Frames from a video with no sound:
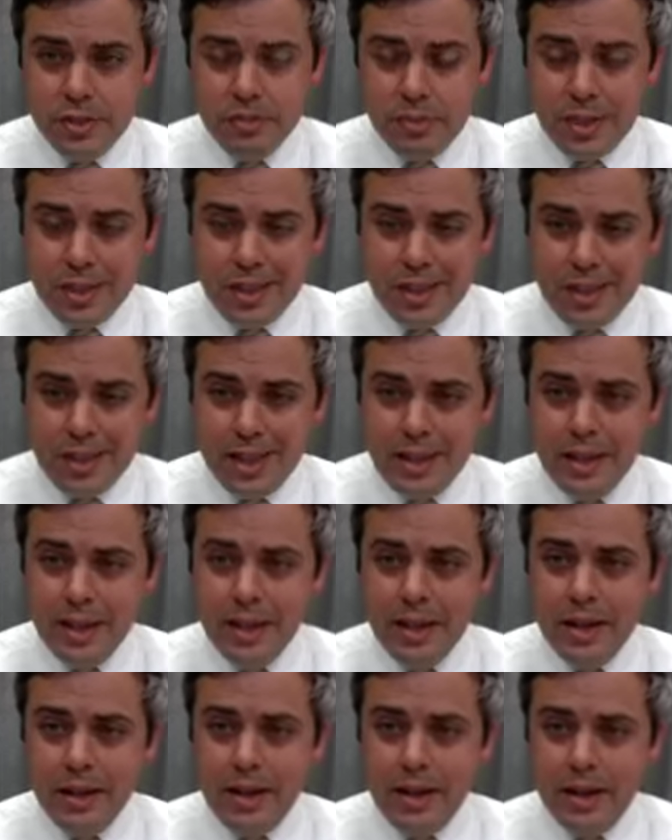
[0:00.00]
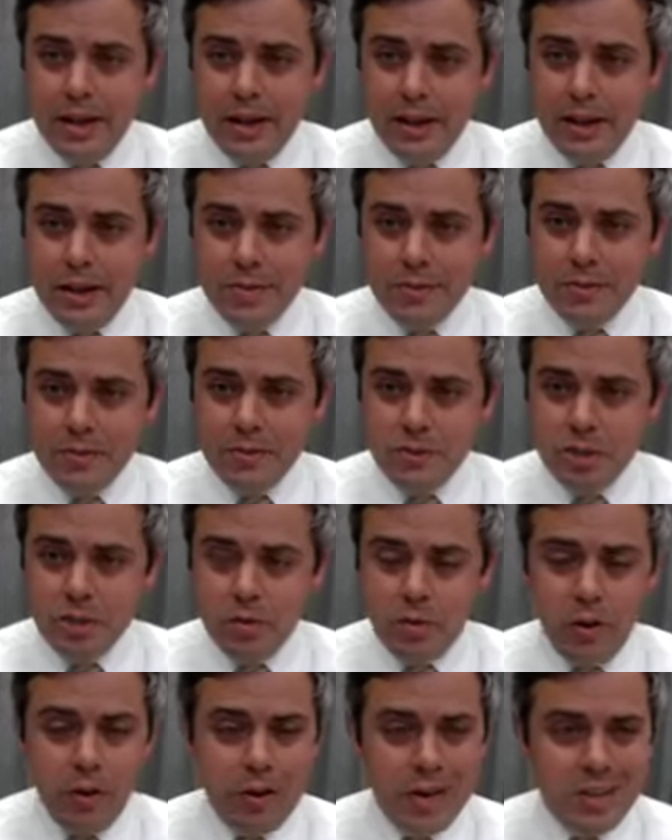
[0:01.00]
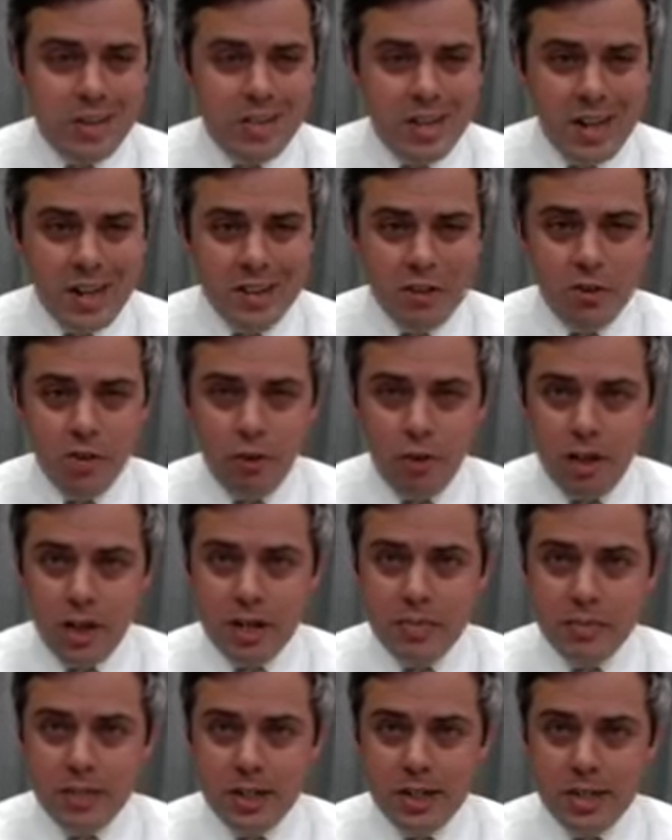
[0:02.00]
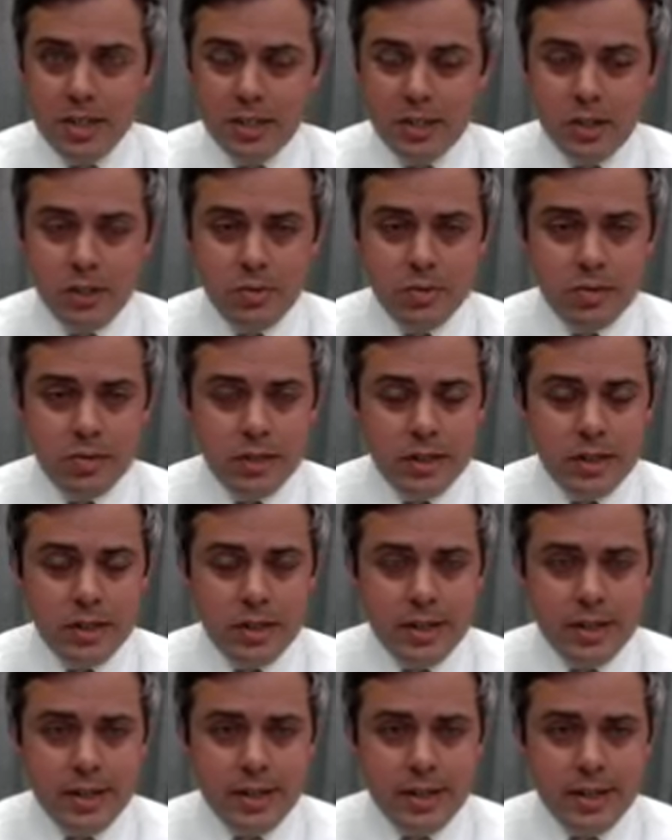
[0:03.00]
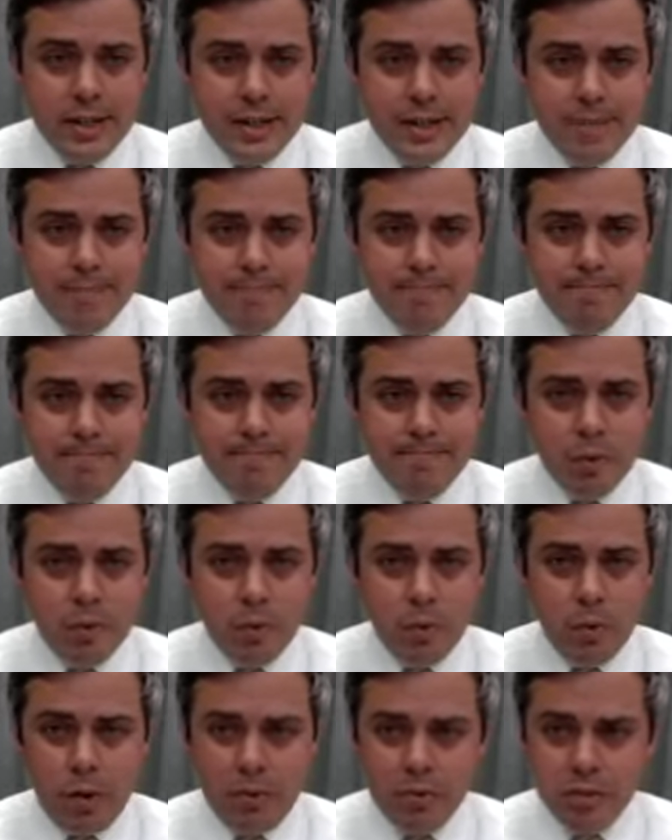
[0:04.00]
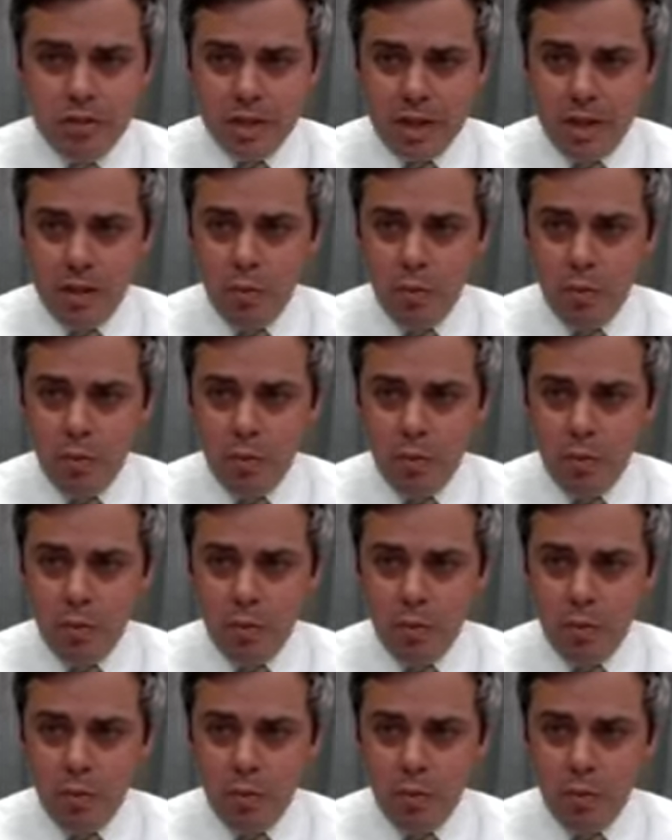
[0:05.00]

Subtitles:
but again, too early to say it's a trend because I know we'll have to see how the